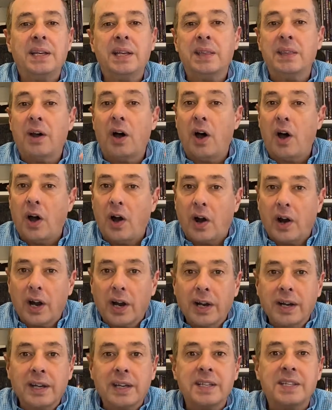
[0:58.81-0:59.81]
and the
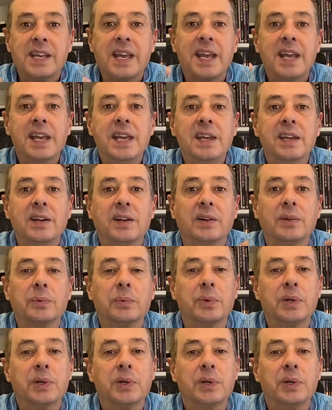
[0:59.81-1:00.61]
heart is healed,